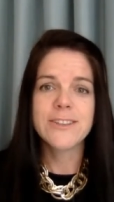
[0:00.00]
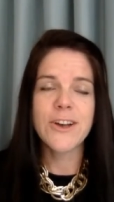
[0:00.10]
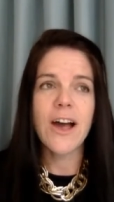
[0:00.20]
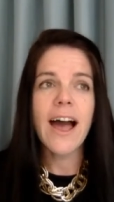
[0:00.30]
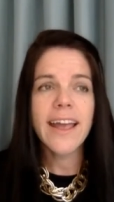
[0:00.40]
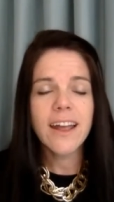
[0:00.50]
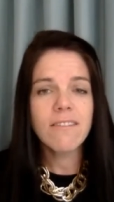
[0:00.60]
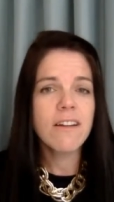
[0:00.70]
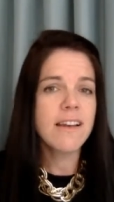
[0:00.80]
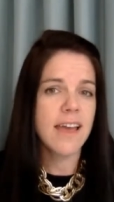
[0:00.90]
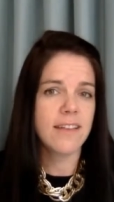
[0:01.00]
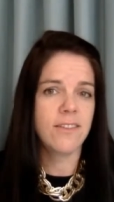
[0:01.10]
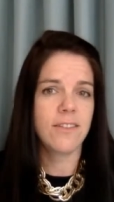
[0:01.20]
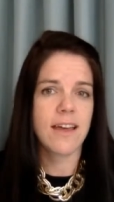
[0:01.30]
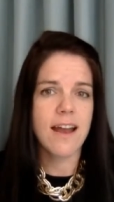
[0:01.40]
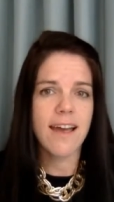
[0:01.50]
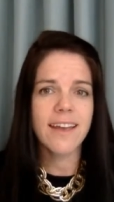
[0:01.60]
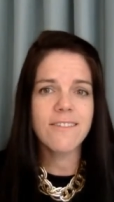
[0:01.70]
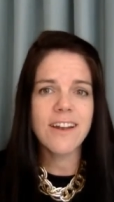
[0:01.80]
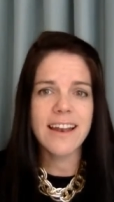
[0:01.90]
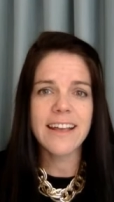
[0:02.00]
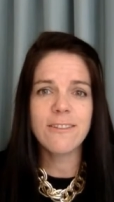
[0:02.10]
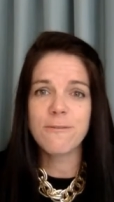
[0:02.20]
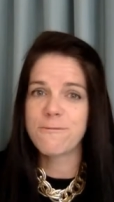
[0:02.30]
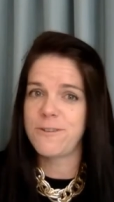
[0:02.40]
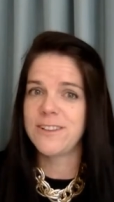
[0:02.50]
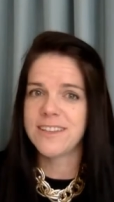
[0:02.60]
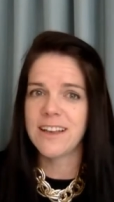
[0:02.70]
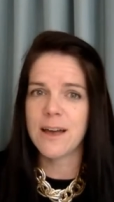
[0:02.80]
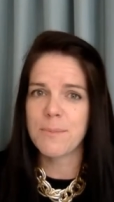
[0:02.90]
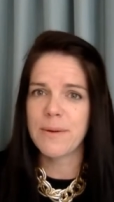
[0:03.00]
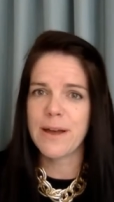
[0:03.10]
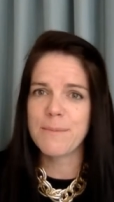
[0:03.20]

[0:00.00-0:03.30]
So I can relate to that. I can relate to freezing up.